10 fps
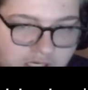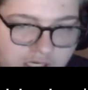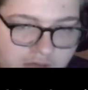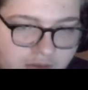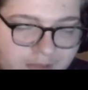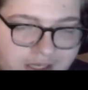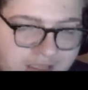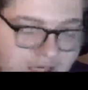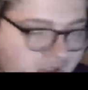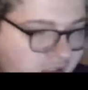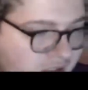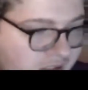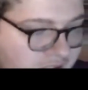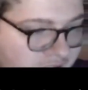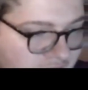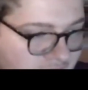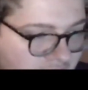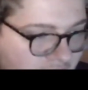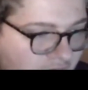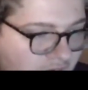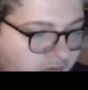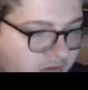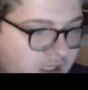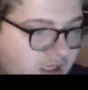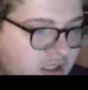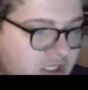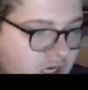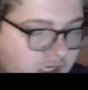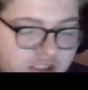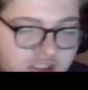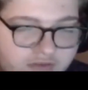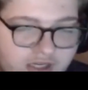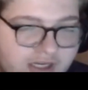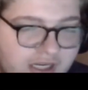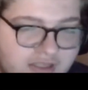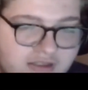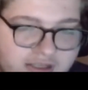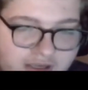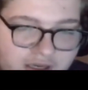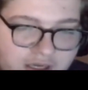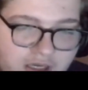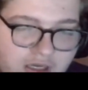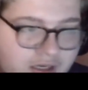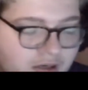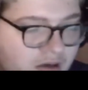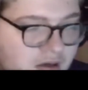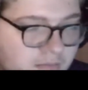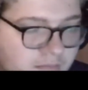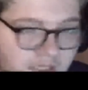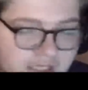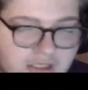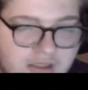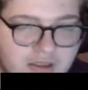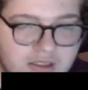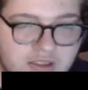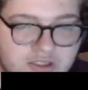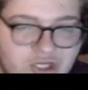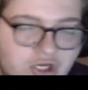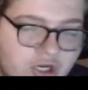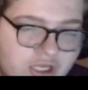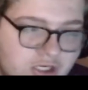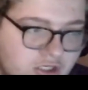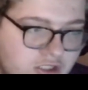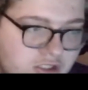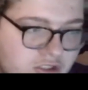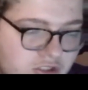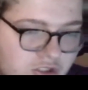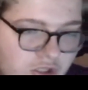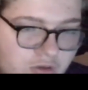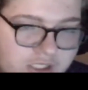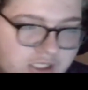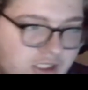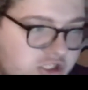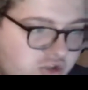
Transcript: I wanted my doctor to, to, you know, have knowledge of it and kind of see it, but she couldn't, you know, legally join